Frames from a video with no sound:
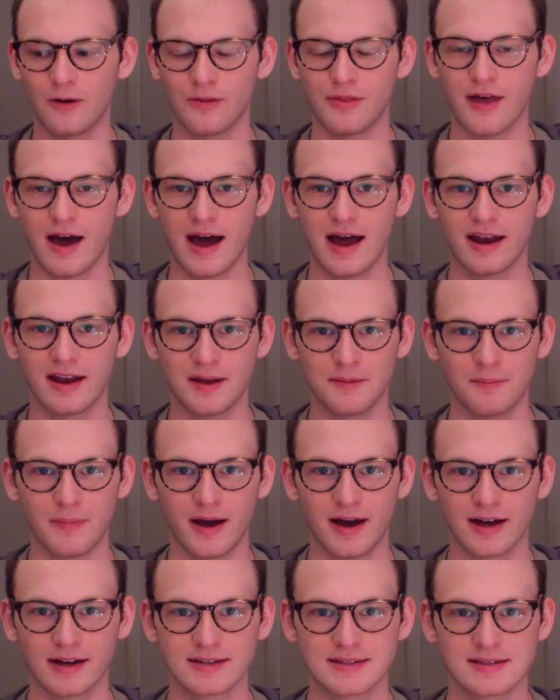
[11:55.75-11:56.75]
that
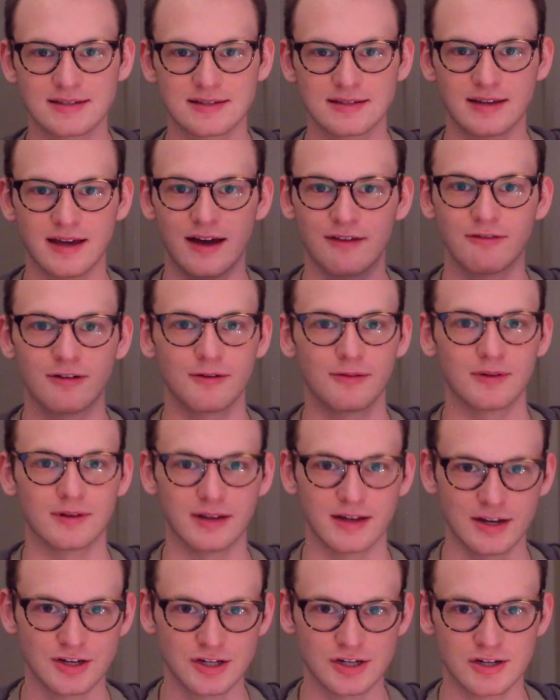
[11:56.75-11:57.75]
impacts every
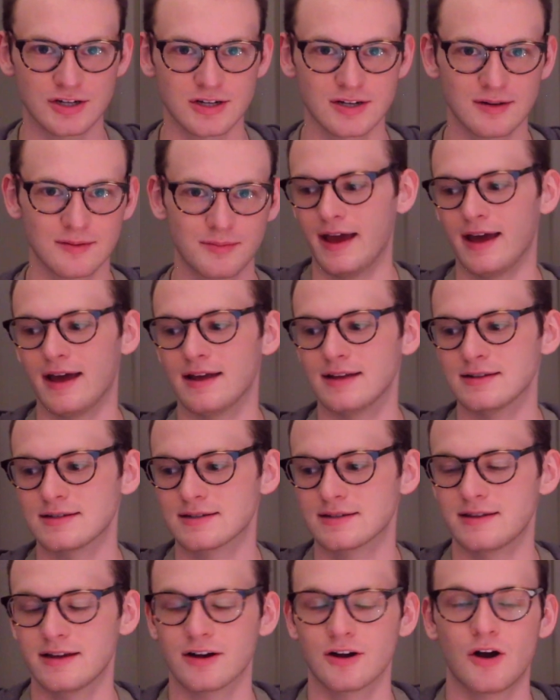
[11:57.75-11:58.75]
relationship and
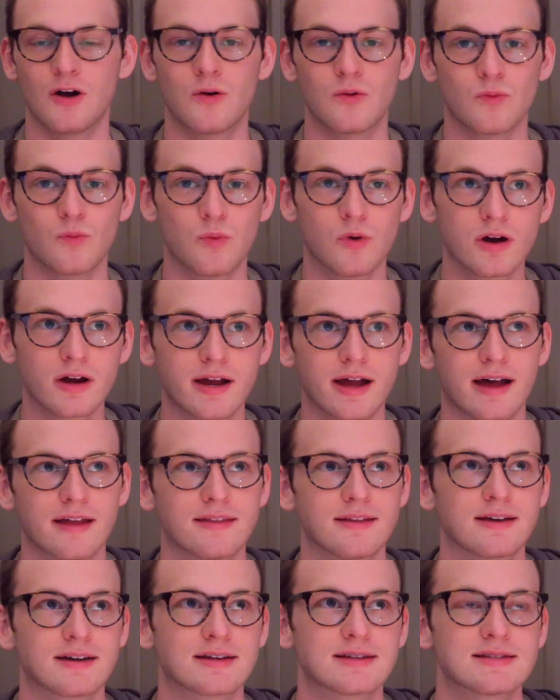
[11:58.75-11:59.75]
their own work
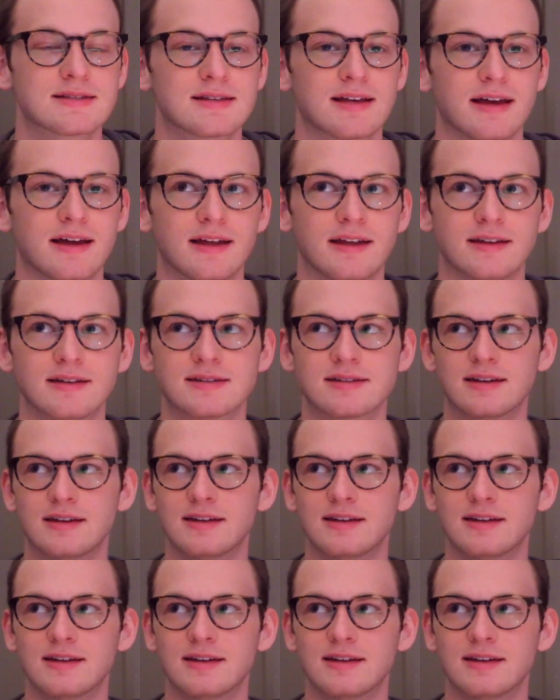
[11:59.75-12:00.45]
ethics. And